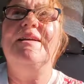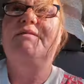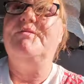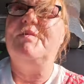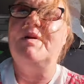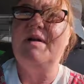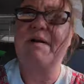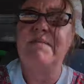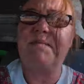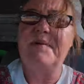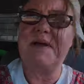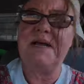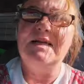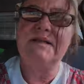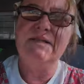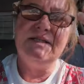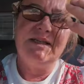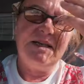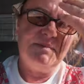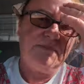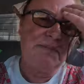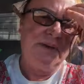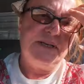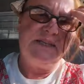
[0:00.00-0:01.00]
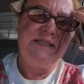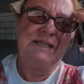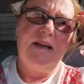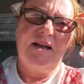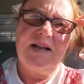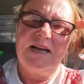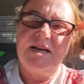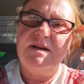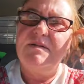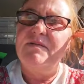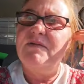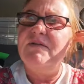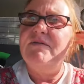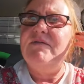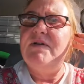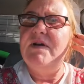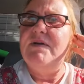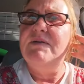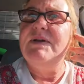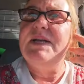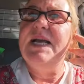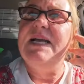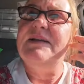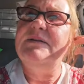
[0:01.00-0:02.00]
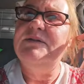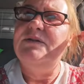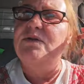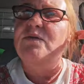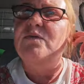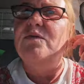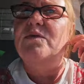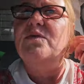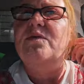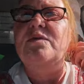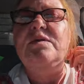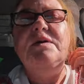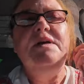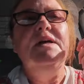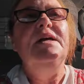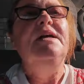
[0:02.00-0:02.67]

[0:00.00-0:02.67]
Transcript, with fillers: everywhere about it. Big sign on the roadhouse door.